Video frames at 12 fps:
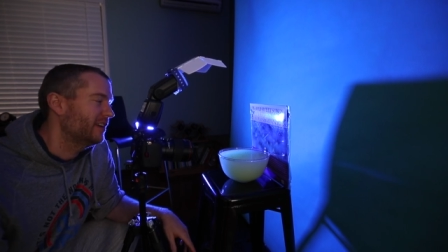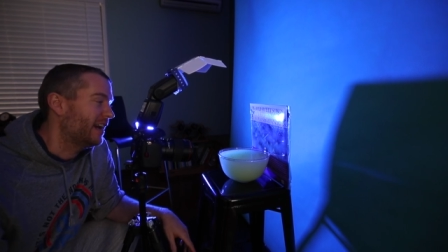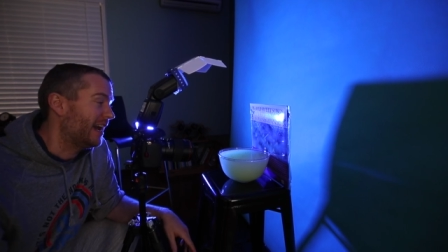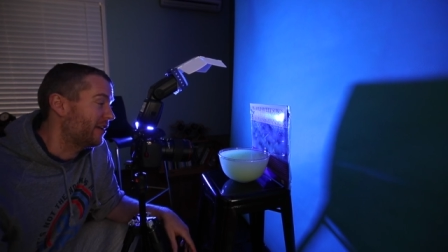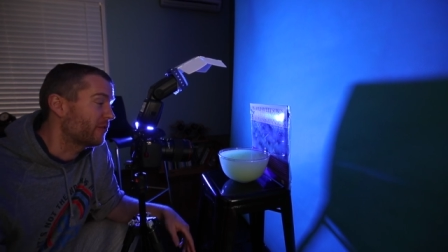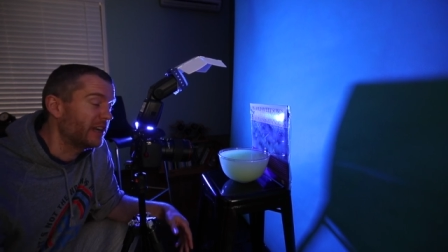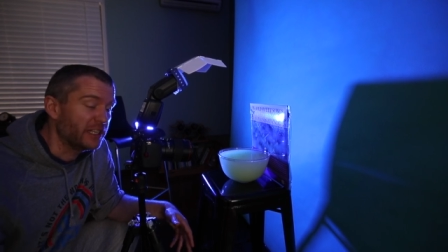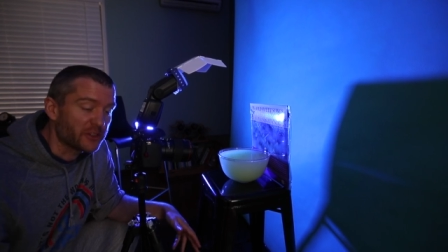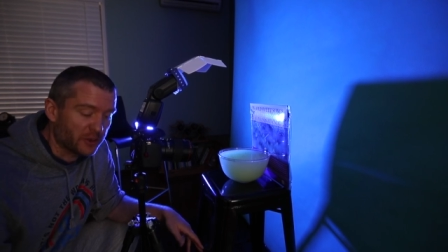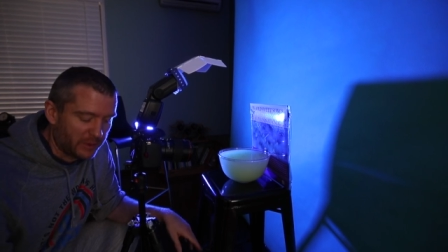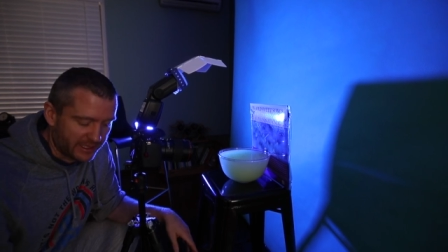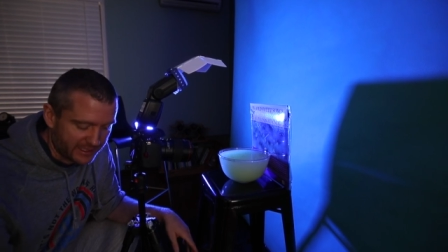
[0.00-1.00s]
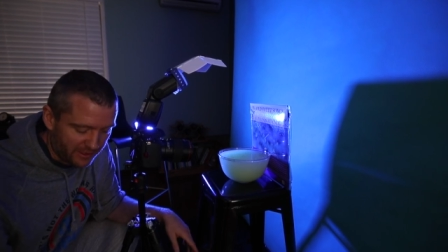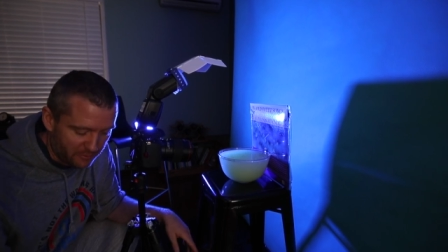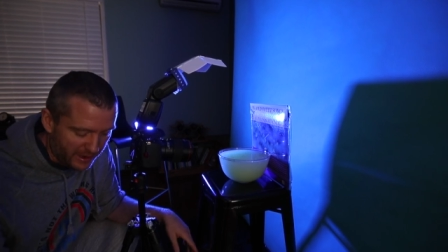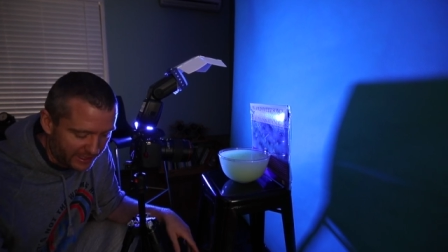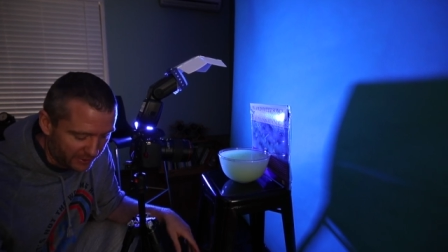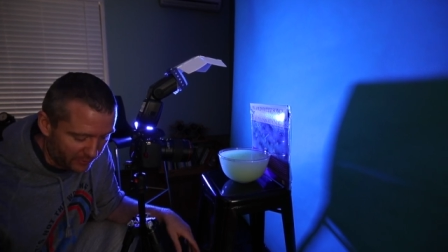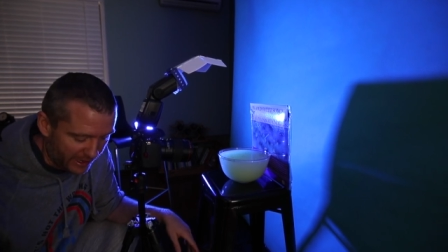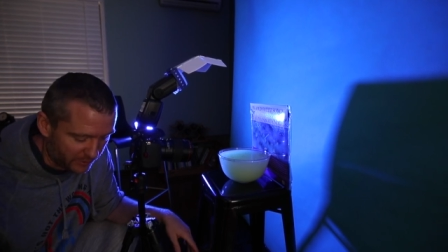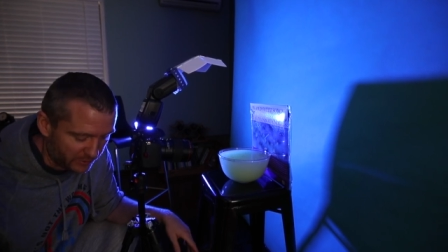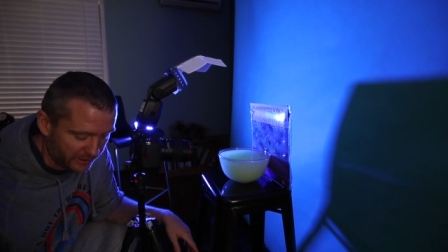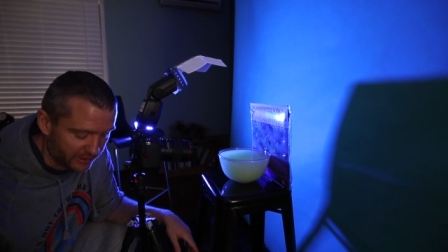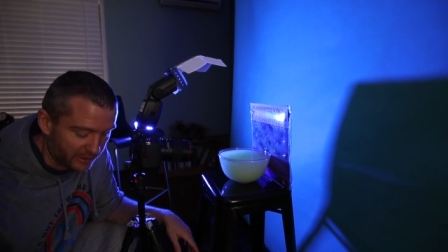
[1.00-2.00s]
I really enjoyed myself mucking
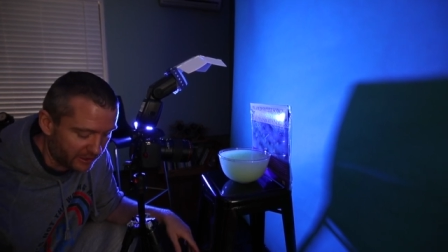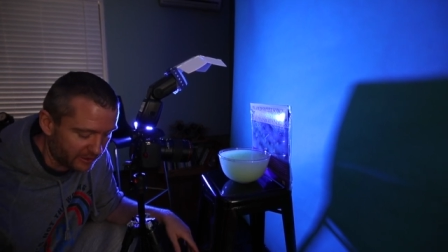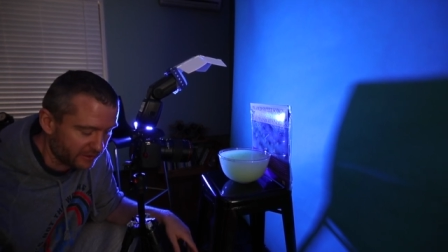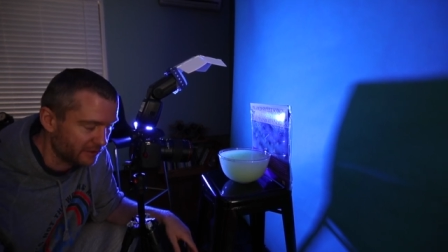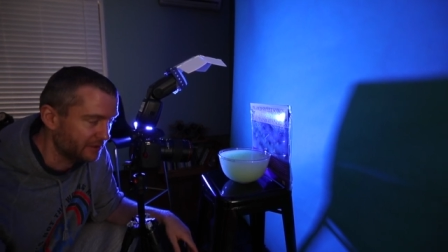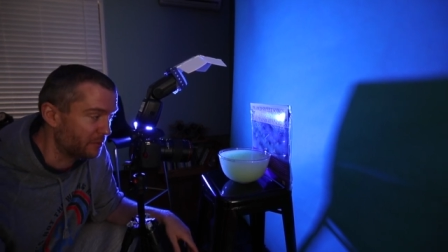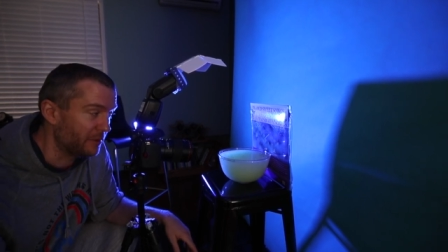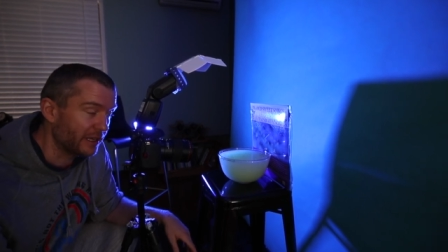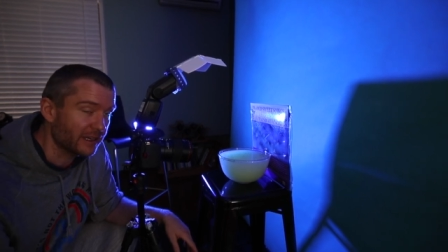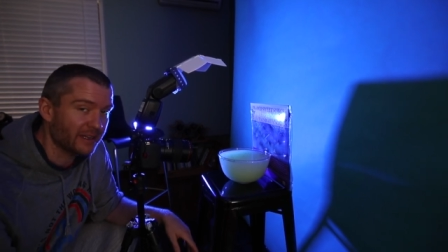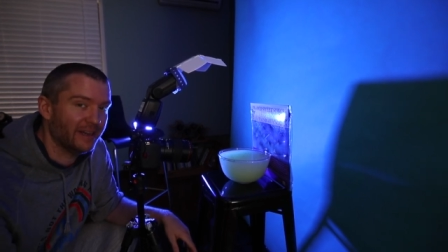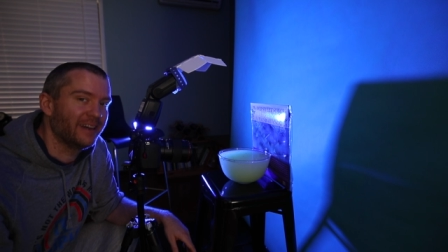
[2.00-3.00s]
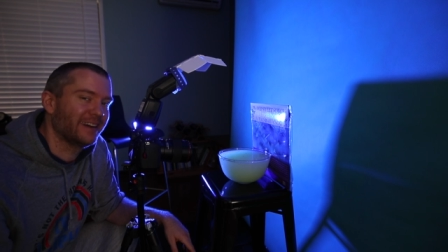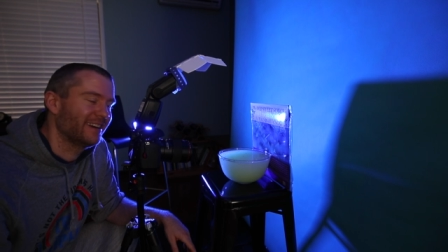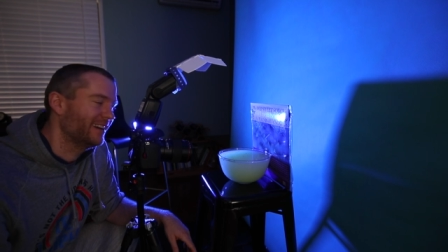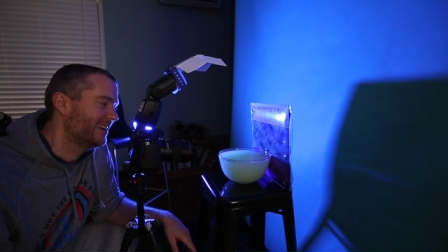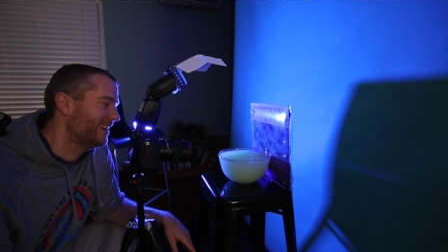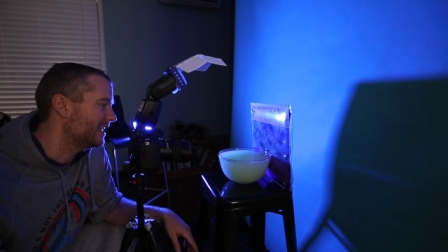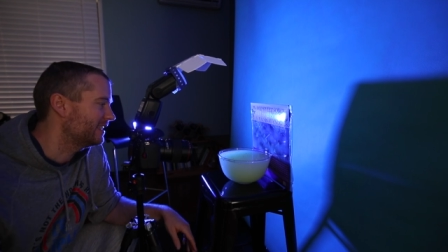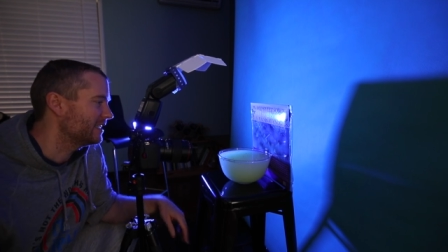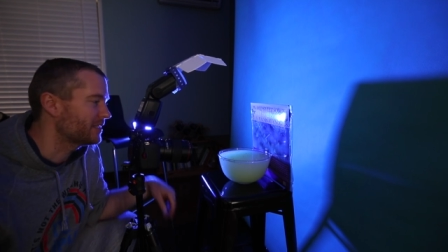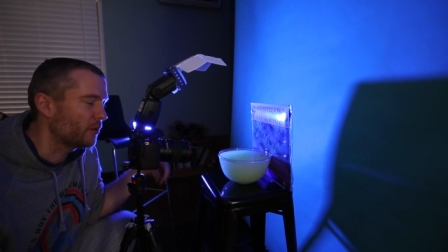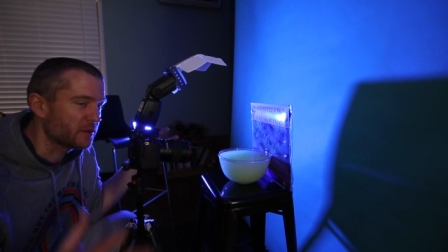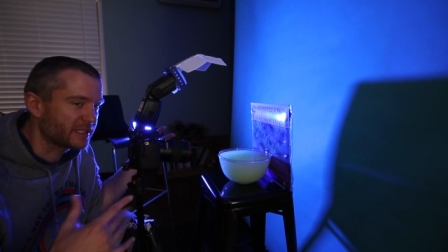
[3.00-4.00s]
around with the, the milk And
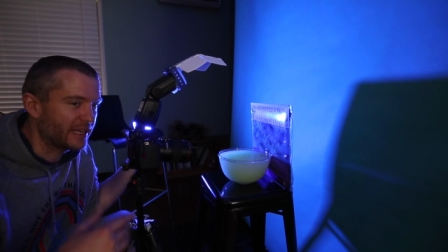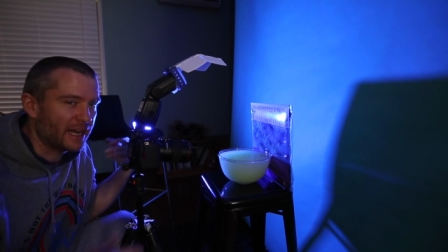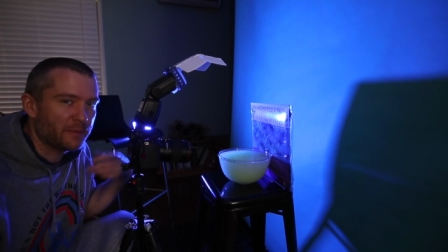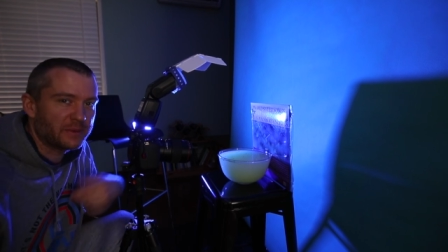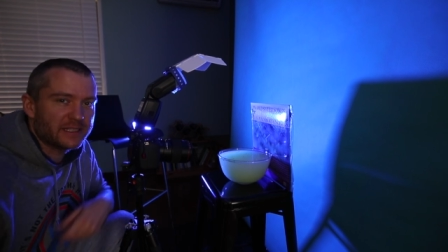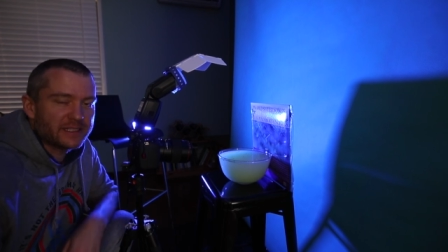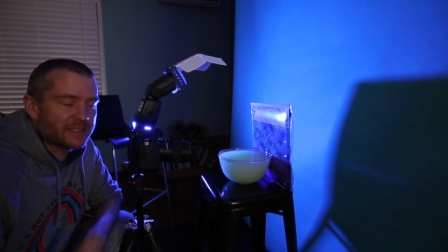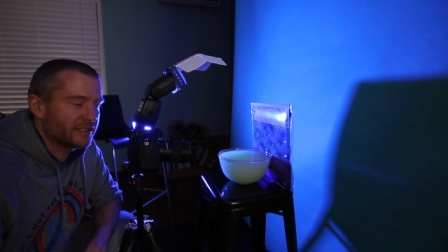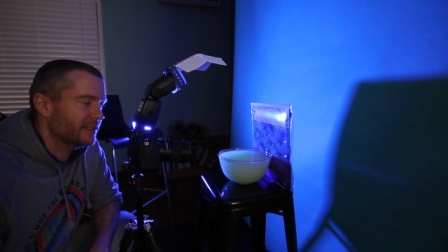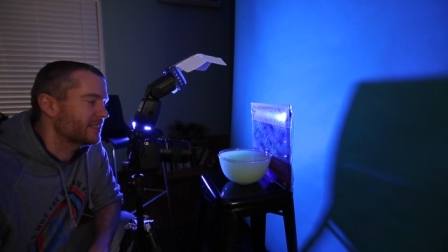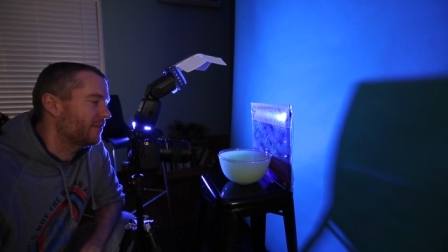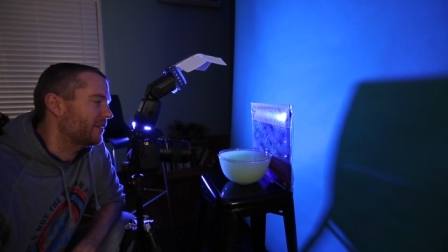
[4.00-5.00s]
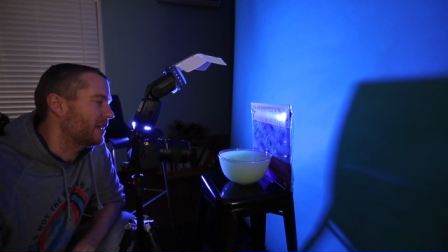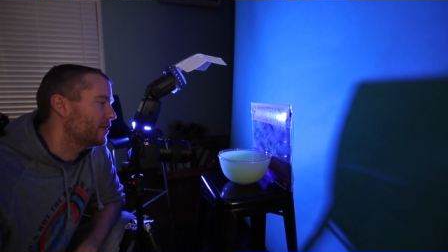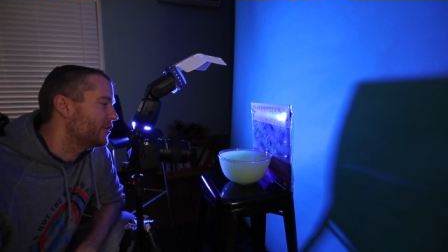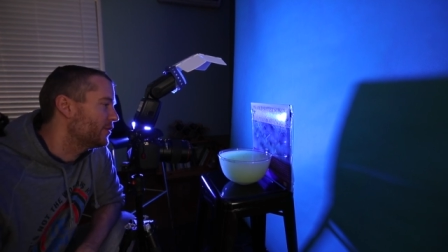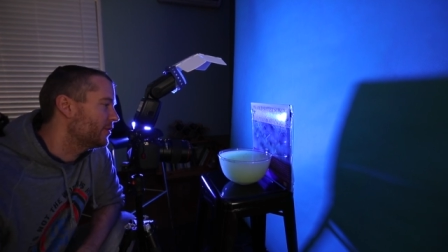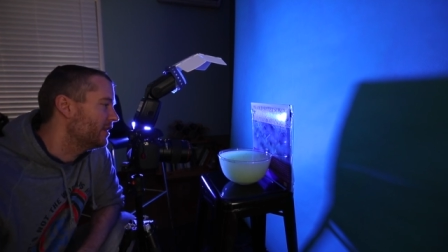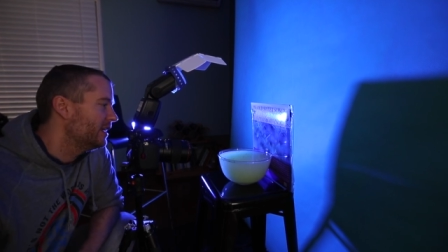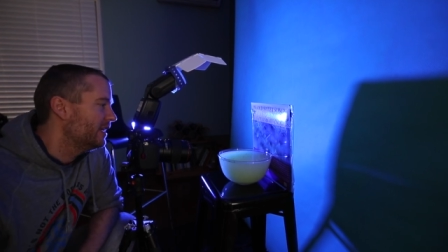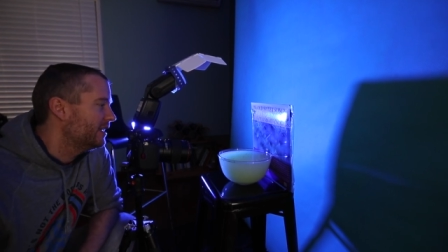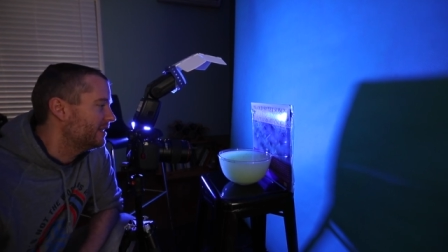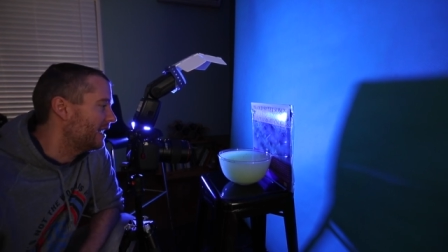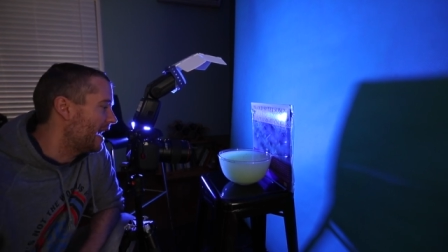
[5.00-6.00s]
this whole setup, it's something new
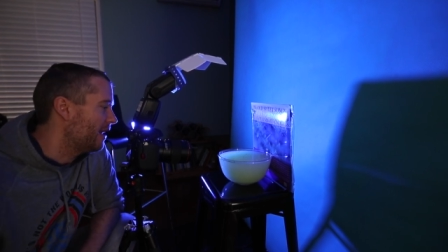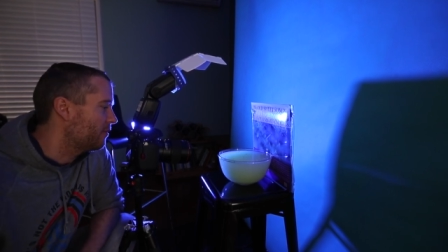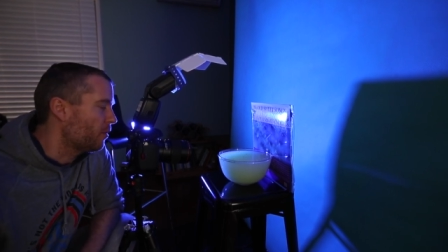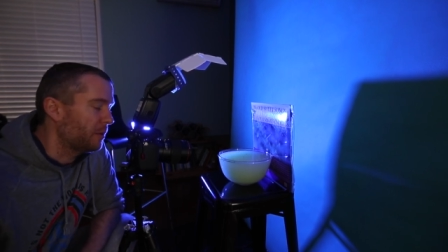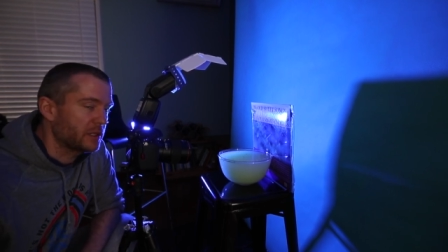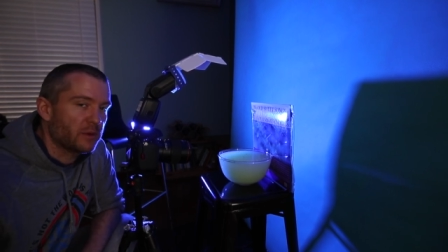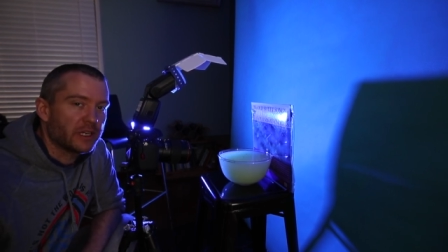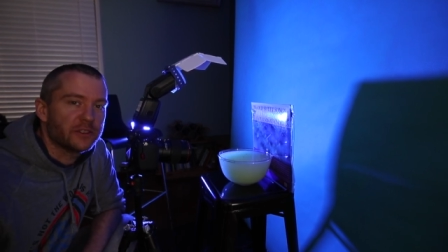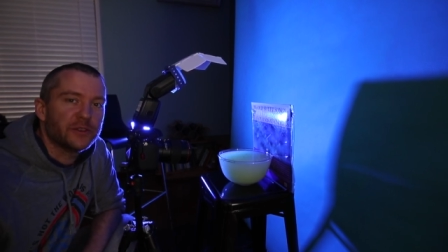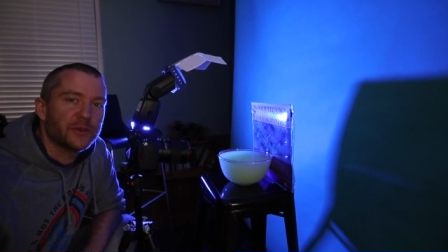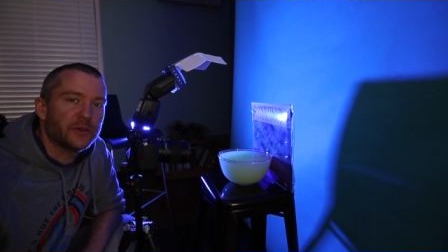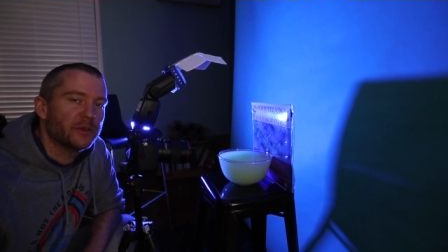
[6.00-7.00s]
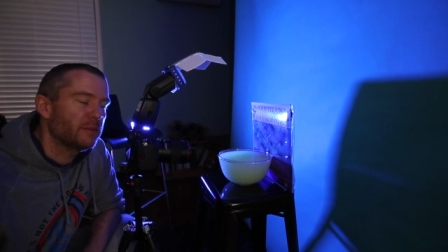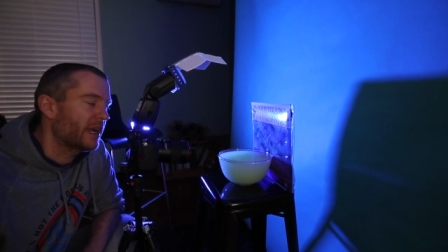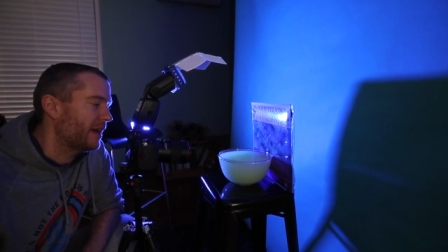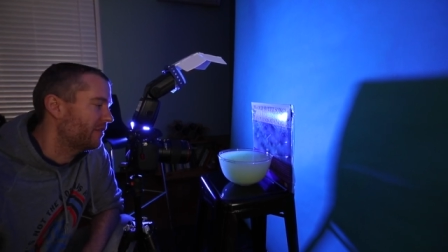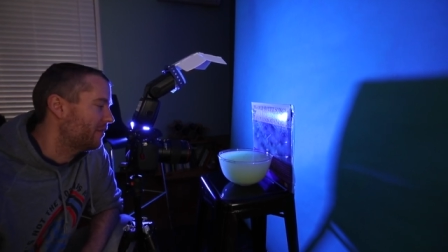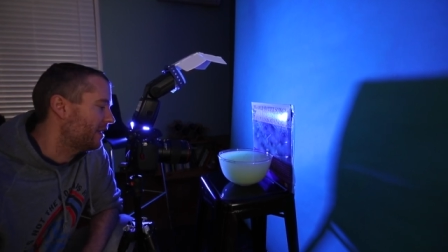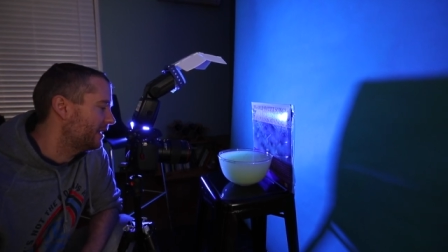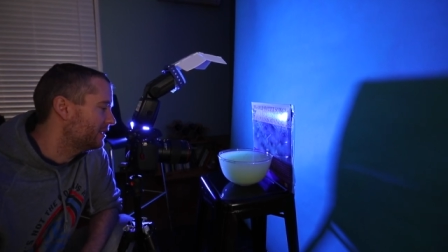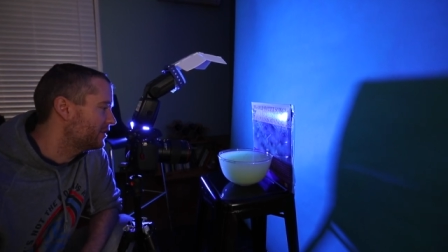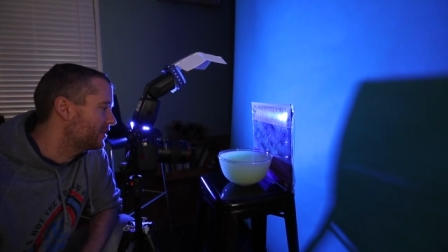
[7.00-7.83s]
that I've always wanted to do, but I've never had the